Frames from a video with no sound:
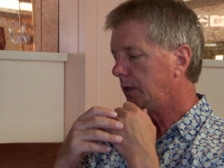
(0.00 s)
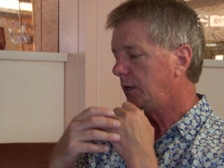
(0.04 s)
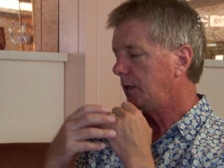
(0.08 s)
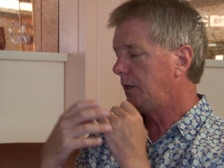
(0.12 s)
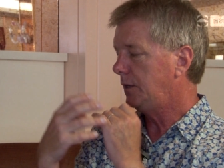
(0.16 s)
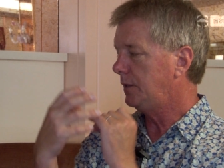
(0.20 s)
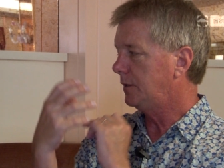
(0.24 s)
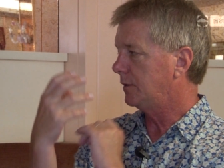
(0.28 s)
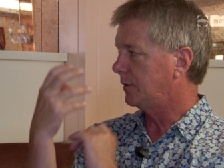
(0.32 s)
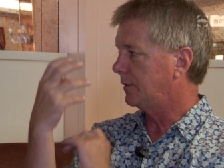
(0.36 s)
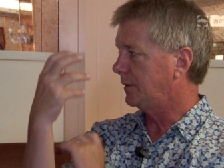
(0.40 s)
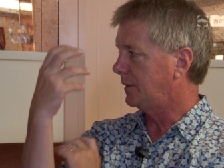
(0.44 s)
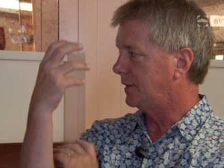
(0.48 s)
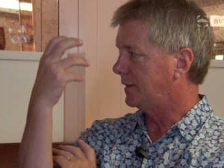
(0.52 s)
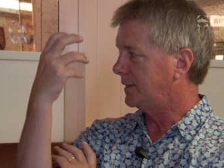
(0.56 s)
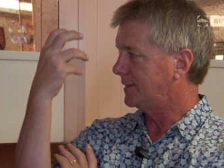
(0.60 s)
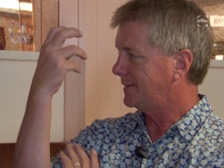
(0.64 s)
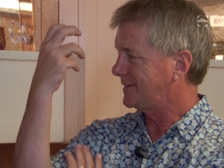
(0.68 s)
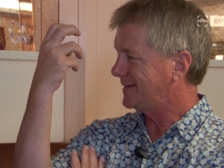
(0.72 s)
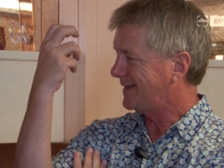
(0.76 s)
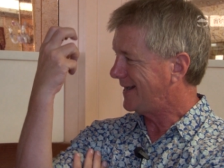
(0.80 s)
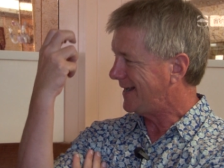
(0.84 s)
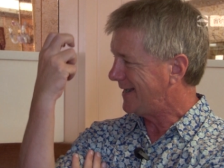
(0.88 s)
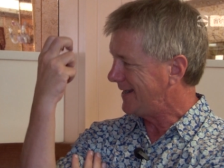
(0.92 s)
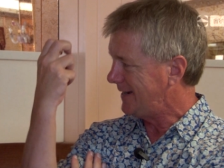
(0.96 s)
either in a
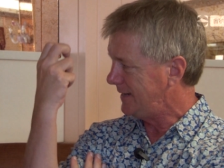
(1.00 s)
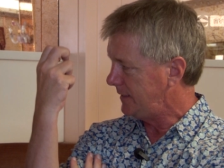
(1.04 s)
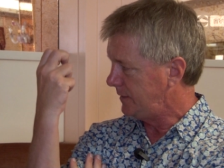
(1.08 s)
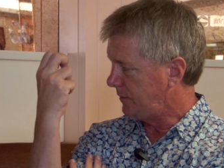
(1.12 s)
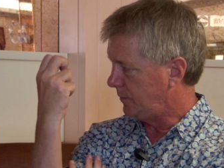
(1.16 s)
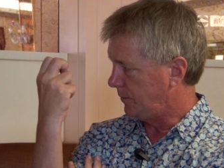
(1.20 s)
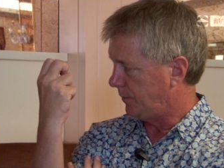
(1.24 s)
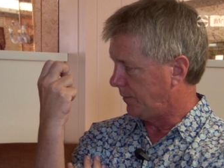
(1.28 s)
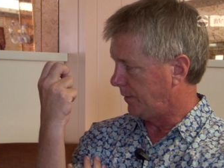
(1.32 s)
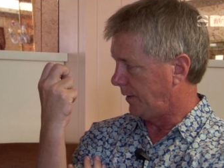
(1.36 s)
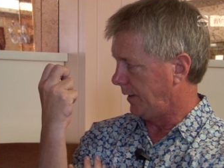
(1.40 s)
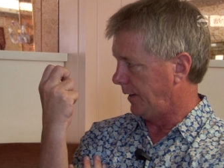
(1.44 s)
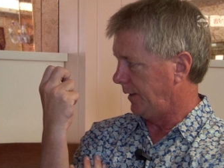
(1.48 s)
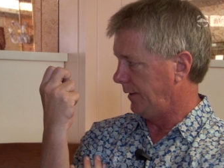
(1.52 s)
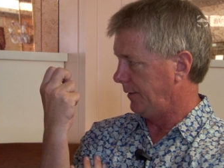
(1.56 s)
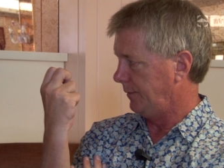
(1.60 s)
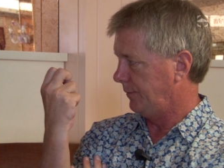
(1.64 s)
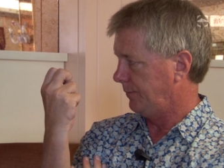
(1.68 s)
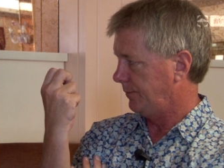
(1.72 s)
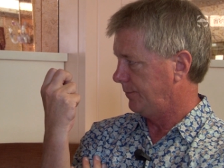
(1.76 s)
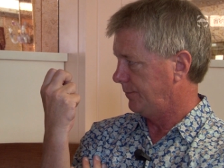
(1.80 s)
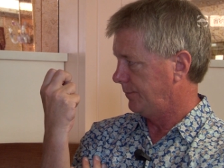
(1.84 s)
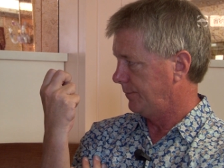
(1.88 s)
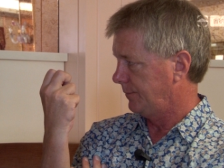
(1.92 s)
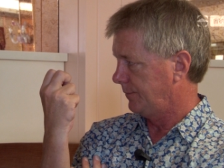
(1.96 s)
tight way
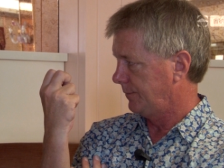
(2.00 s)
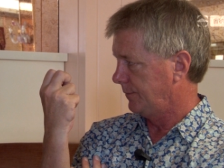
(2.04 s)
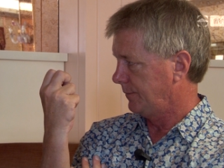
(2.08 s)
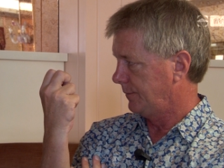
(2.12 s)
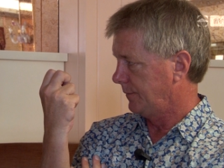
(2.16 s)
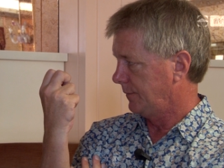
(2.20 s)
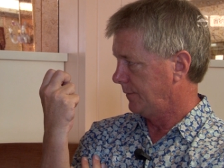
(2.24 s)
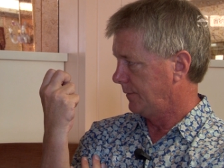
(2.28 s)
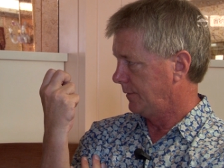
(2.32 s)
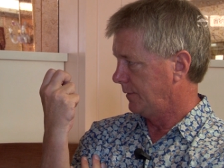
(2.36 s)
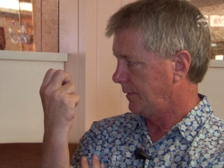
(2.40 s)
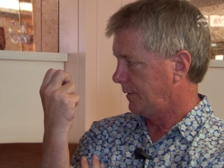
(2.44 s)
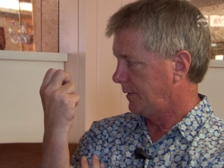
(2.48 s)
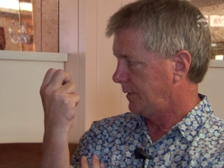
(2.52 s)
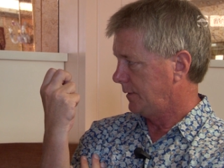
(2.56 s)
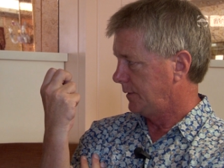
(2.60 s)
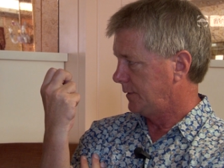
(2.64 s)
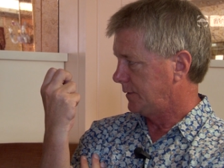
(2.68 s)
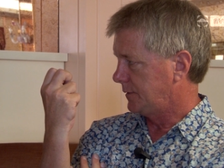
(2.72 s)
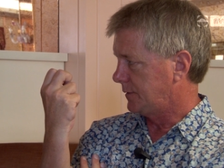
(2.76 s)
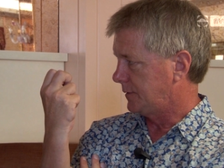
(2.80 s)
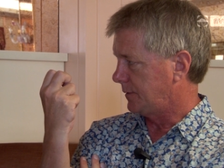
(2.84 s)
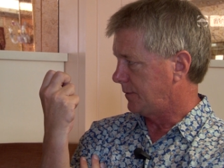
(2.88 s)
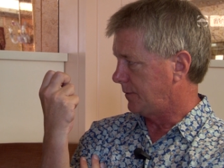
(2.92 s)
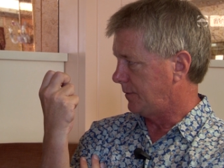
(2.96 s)

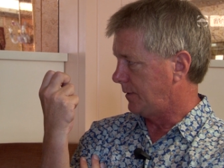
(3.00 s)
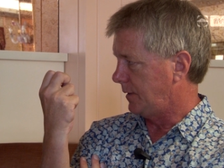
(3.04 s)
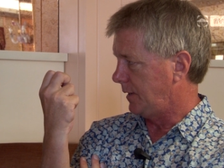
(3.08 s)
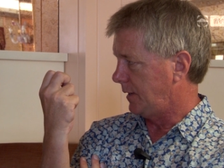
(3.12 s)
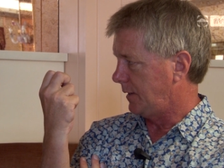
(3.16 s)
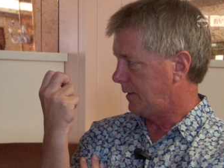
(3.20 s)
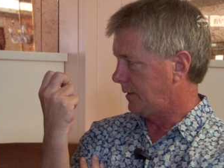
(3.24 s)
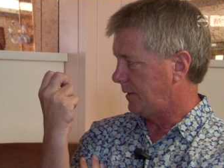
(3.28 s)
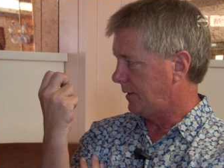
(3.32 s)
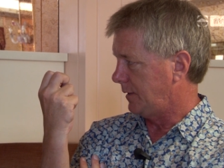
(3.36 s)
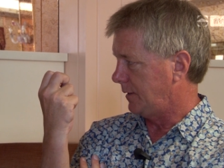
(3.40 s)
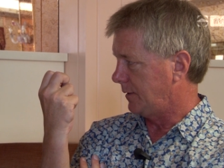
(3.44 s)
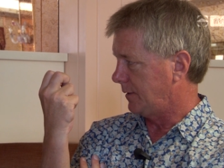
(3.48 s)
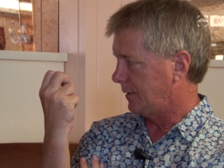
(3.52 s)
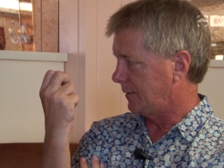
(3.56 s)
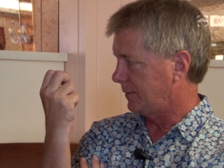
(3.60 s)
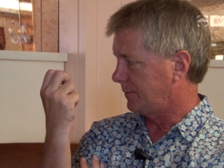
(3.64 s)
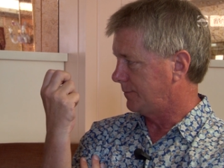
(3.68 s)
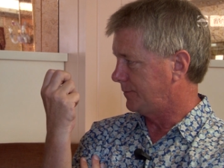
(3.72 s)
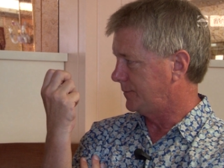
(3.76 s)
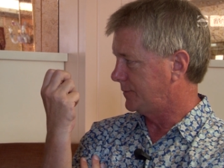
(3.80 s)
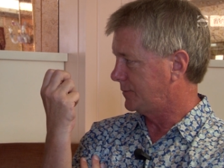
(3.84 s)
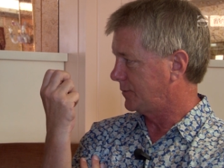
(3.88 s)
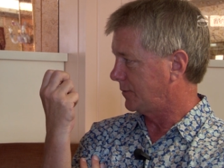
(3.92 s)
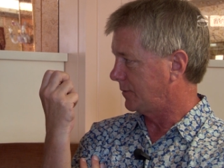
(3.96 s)
so that they're
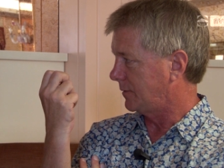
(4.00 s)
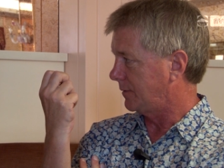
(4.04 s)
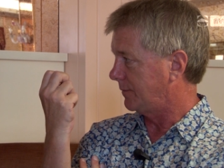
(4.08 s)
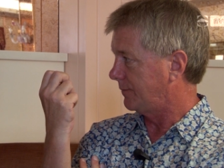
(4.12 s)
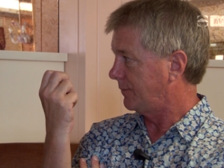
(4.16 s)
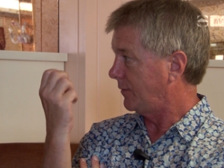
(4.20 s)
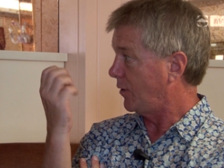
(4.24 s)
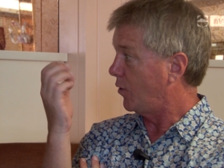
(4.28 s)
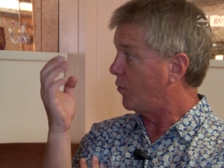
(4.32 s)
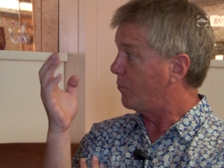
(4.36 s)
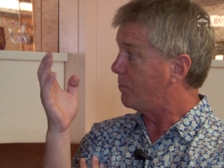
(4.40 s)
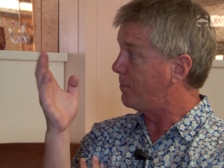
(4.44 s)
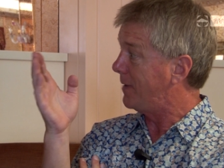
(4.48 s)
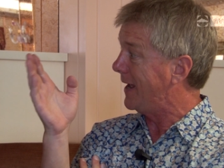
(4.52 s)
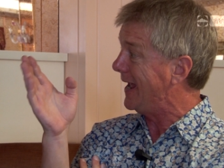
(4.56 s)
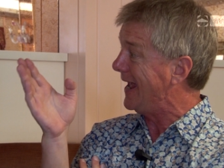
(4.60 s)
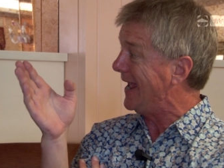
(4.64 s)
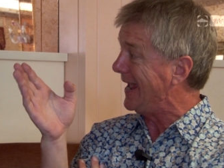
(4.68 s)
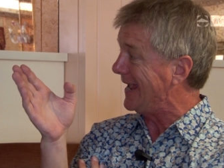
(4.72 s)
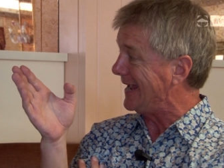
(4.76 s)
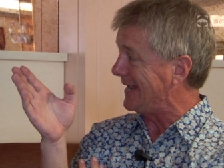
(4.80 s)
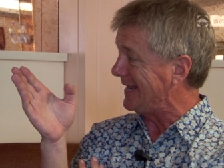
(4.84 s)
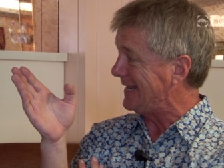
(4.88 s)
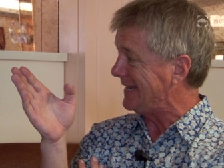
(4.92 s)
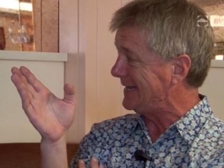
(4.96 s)
sort of
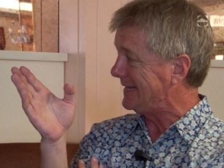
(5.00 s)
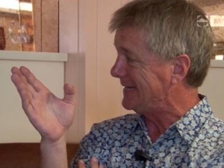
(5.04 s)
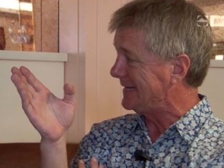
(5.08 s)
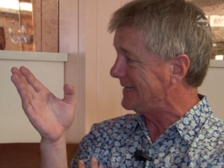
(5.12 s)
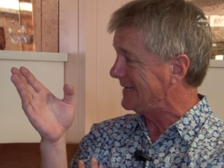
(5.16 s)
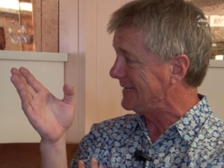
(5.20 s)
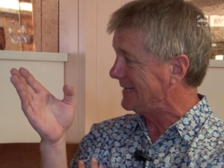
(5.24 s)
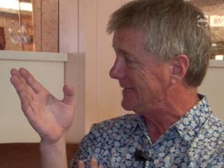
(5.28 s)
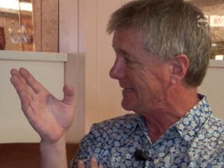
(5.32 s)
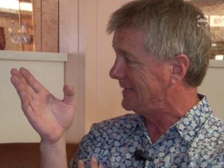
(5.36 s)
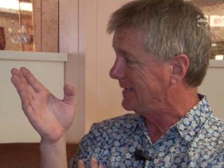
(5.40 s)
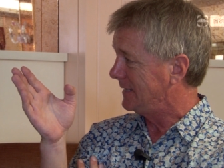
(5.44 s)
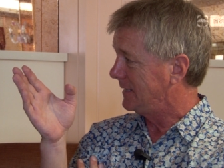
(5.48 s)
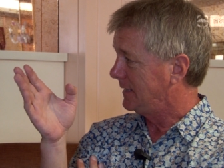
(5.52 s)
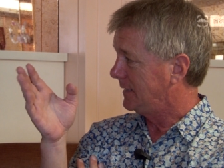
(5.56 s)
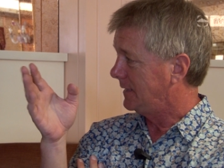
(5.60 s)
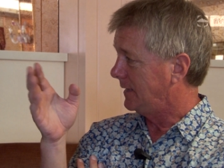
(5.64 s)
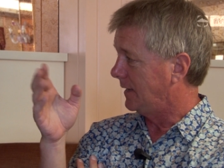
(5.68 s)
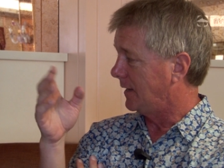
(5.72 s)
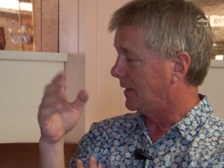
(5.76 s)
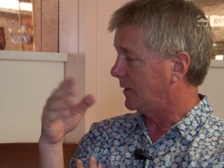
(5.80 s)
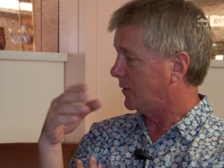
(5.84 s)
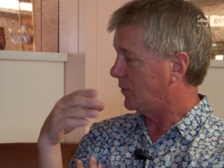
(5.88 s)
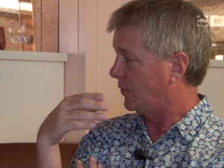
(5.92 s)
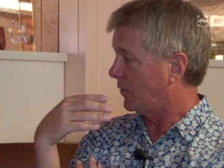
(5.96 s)
opaque.
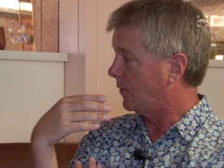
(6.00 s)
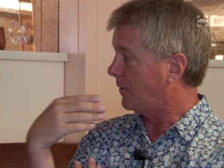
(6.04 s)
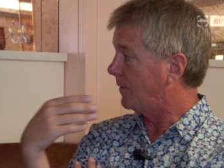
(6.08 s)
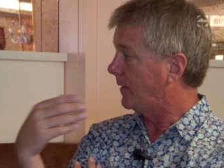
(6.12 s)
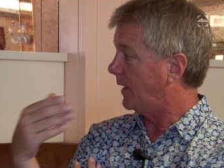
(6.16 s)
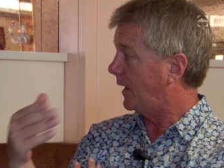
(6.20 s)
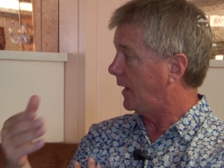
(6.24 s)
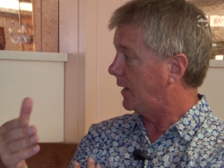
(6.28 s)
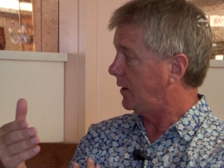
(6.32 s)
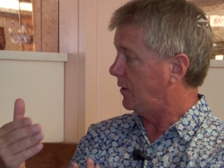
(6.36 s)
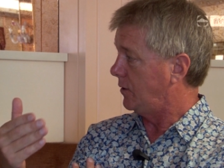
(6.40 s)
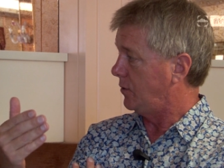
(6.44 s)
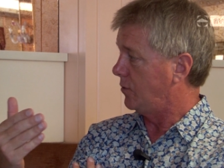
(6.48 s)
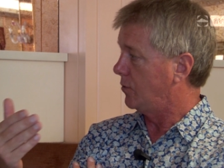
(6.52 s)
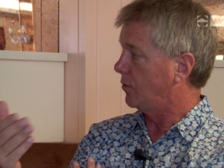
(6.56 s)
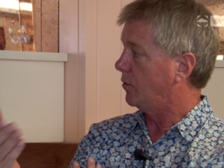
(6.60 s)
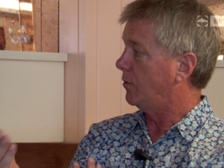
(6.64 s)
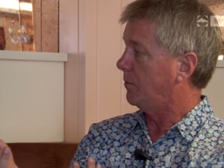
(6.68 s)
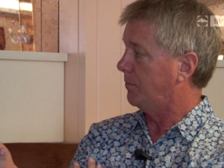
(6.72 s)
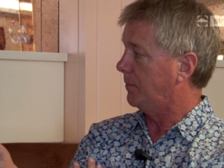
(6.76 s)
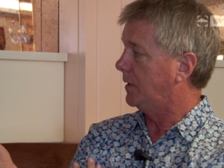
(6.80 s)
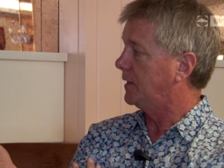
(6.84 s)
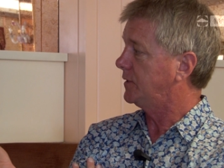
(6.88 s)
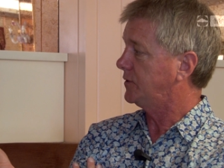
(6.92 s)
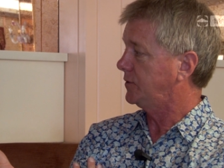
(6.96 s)
I call that
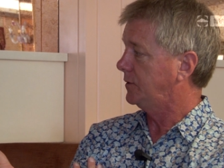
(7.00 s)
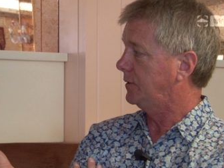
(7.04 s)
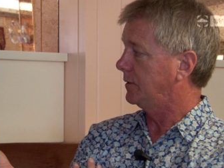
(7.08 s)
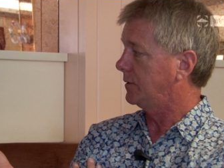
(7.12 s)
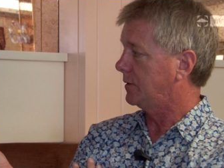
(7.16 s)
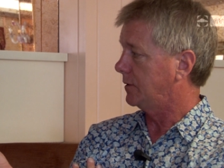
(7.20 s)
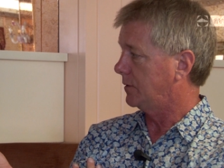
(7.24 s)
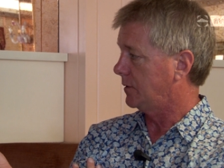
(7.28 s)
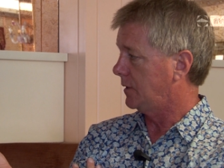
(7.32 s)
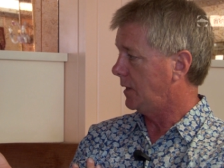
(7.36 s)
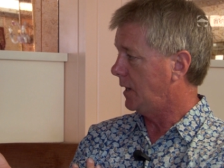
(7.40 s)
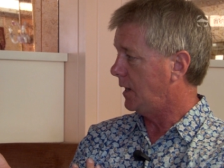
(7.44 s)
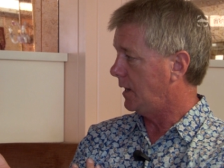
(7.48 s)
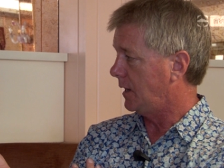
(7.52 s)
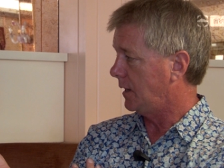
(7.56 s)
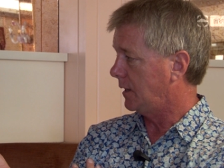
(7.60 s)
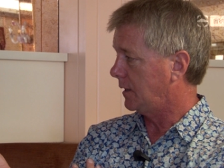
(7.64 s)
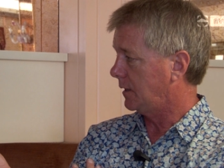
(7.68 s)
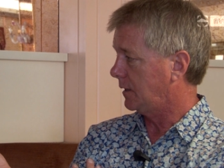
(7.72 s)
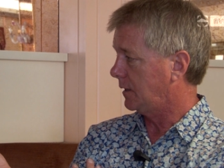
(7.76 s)
neuromuscular lock.